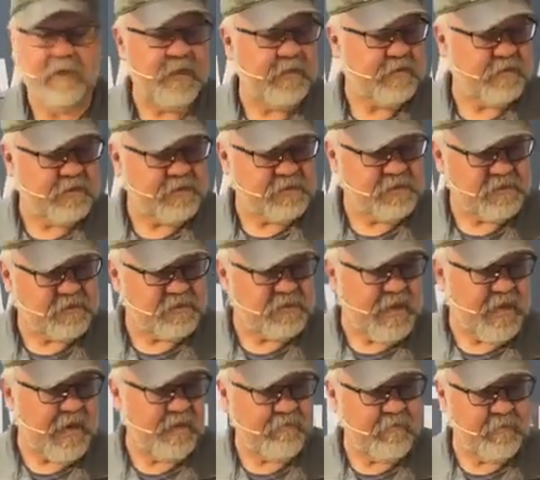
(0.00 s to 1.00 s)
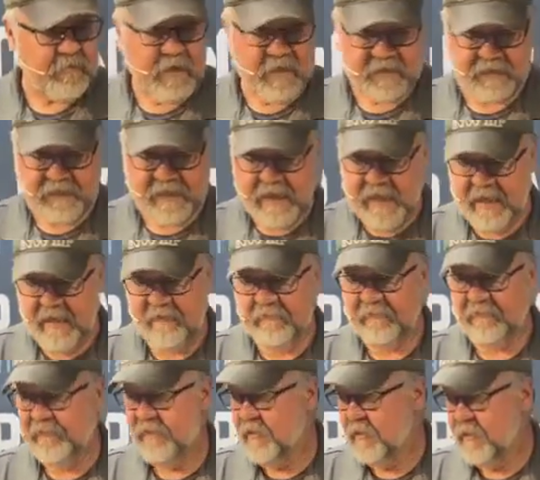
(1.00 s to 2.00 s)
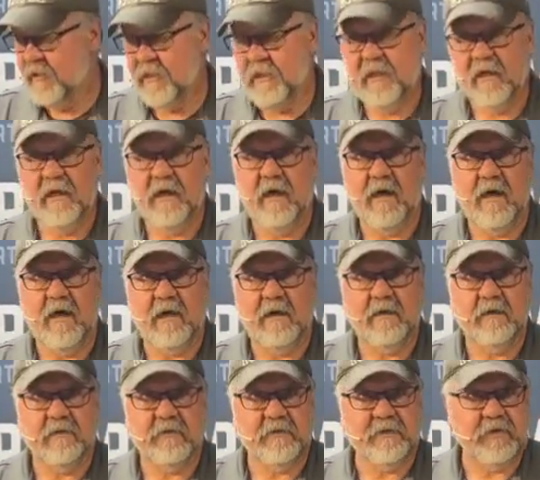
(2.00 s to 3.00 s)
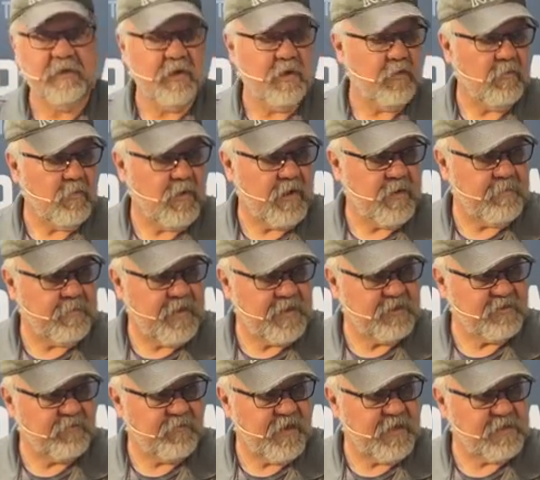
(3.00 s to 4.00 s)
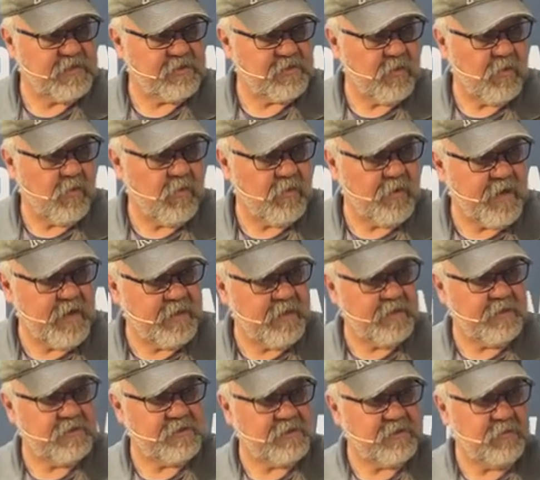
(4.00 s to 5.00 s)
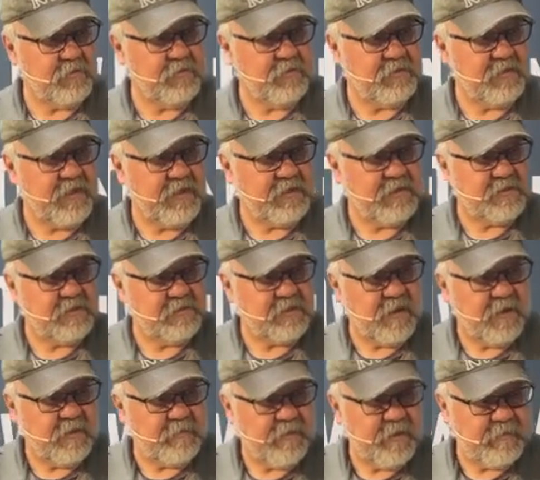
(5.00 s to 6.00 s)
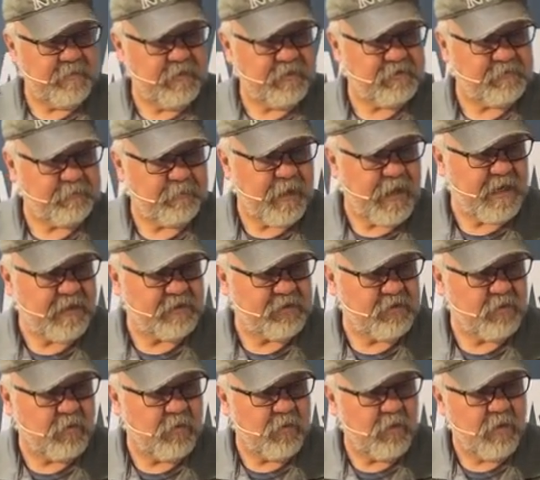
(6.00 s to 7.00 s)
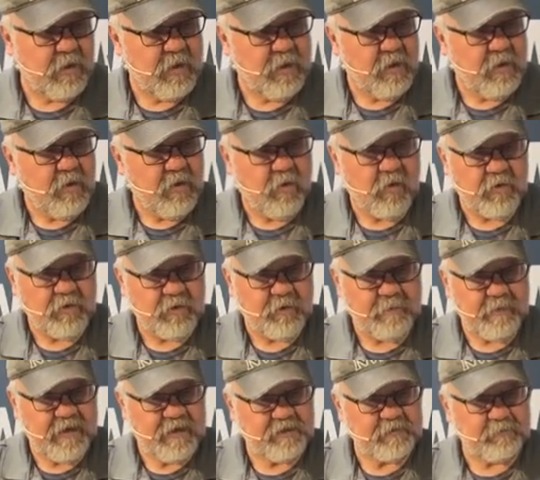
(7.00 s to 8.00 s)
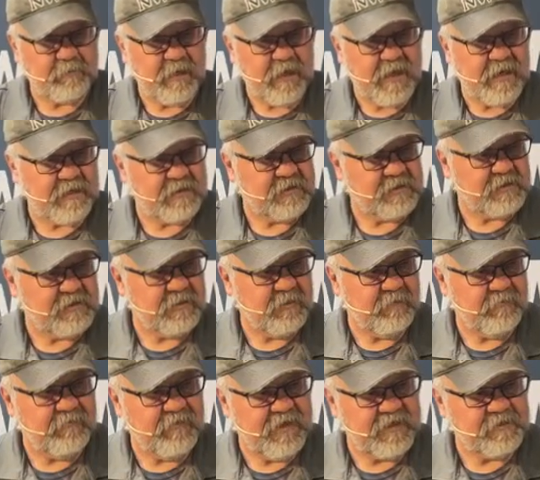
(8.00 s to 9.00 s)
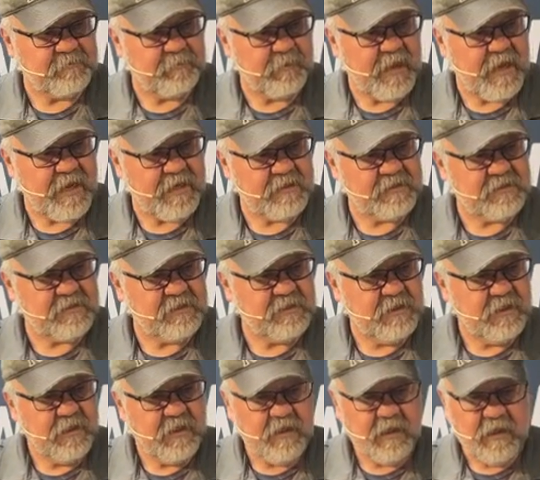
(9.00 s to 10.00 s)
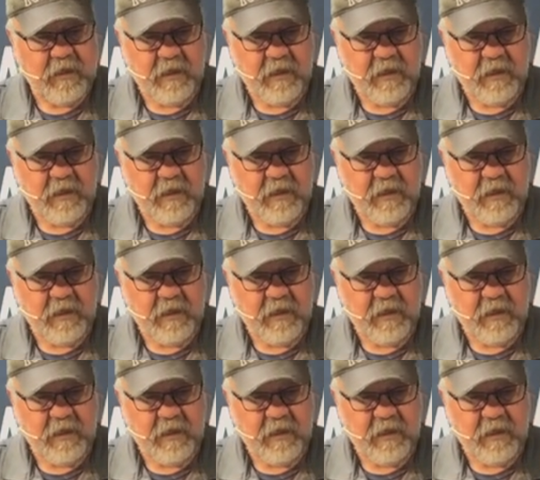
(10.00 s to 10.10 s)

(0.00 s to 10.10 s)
right? This is kind of a must-have. You're going to want a bench vise to hold on to certain things, maybe your spline tool or your bench blocks, your vise blocks.